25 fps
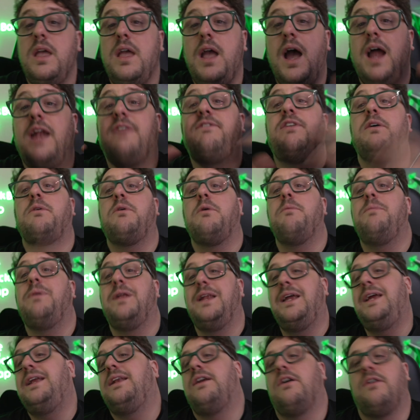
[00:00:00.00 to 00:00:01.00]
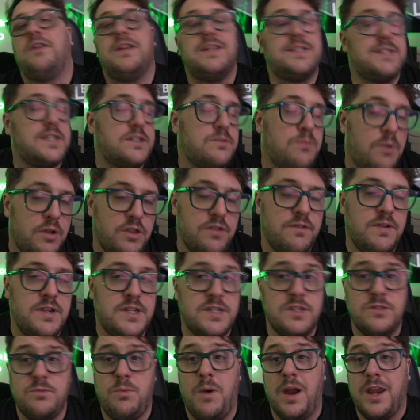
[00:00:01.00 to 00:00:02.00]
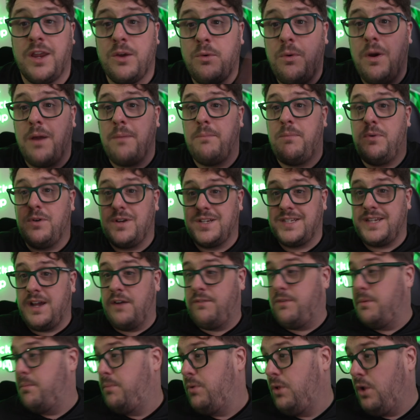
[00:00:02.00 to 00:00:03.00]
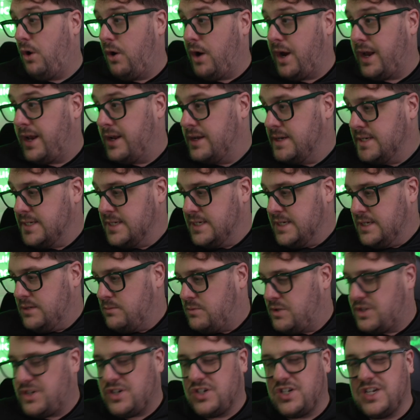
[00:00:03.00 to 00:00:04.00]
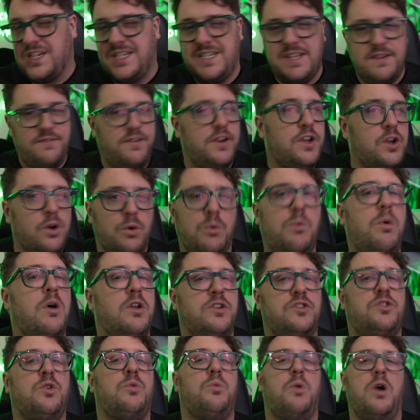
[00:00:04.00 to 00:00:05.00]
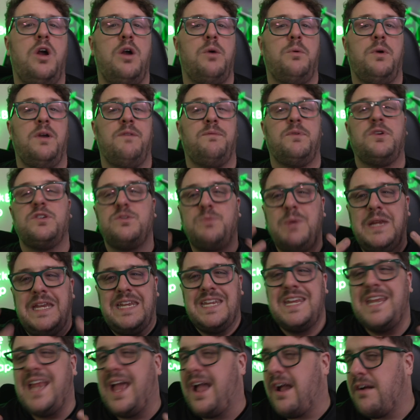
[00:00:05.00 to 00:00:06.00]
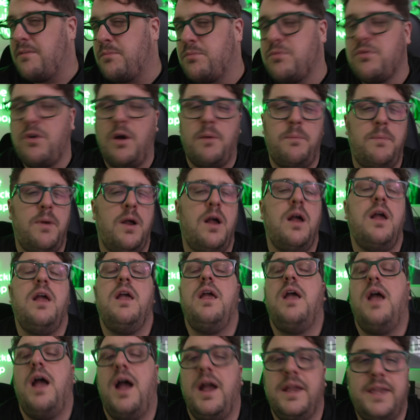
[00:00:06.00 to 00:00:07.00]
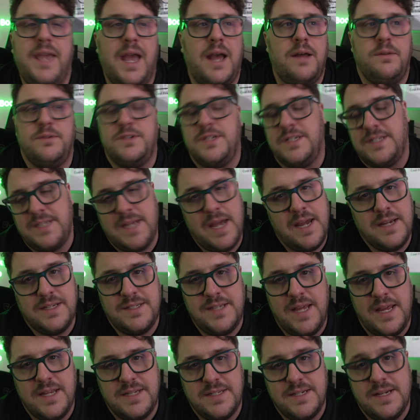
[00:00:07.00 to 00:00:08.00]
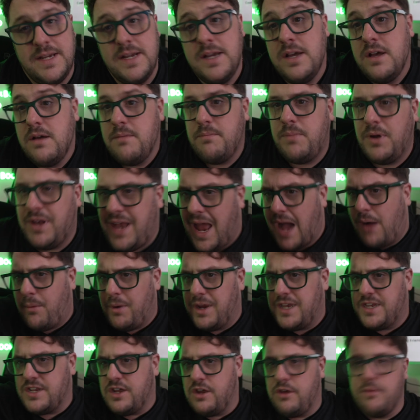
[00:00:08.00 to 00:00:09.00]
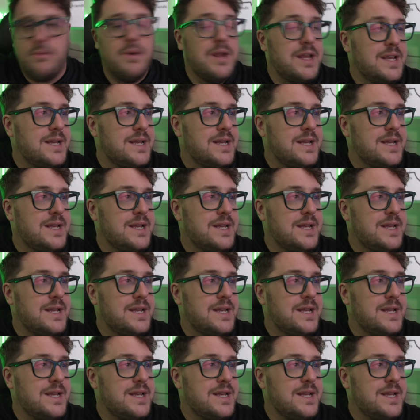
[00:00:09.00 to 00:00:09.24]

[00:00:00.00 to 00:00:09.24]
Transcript: And if I'm completely honest, that's one of the reasons why QuickBooks Self-Employed was such a difficult one to work with, because we didn't have proper accountants access. But now we do.